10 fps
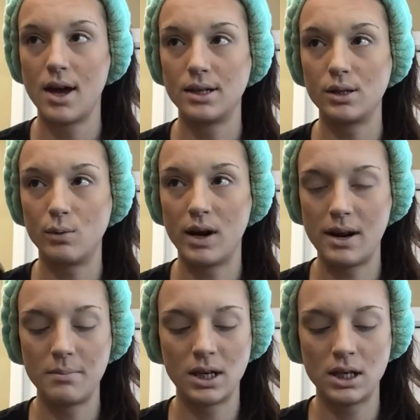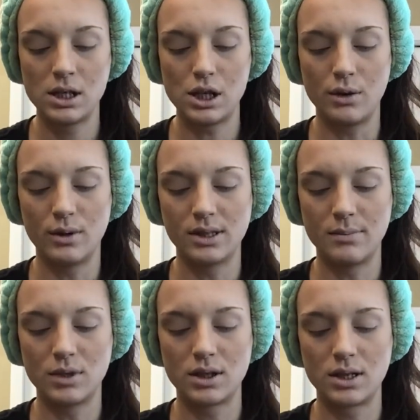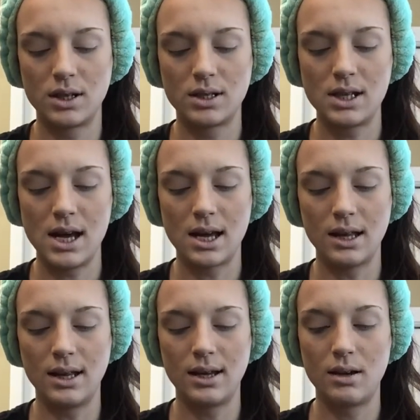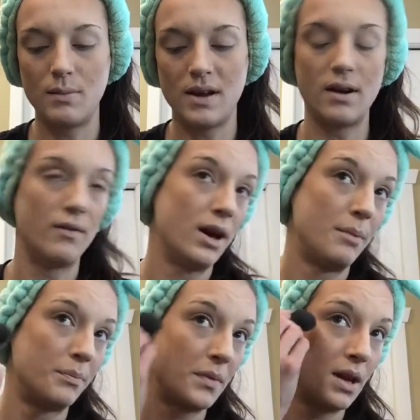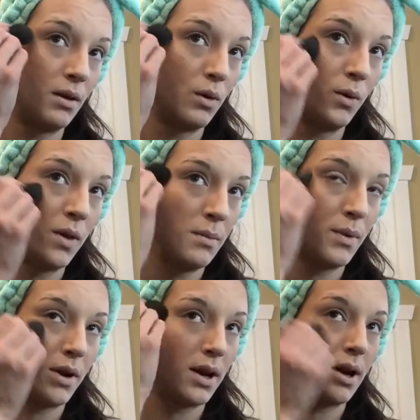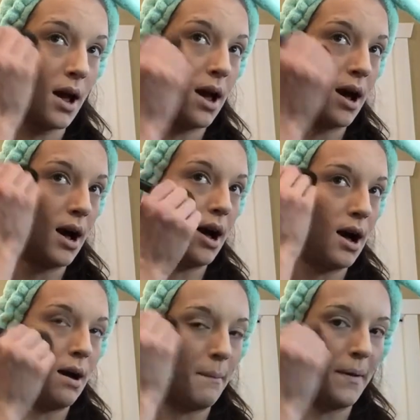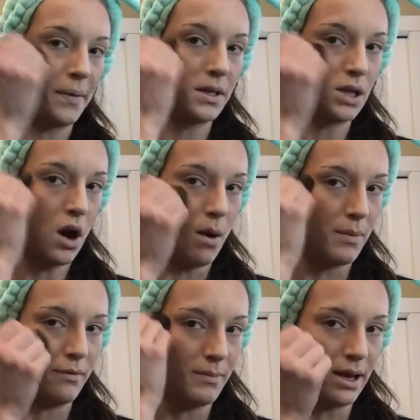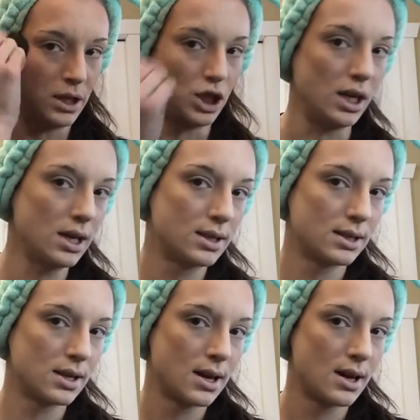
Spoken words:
So what I'm going to do is I'm just going to take a little bit of it and only put it up at the top of my cheeks.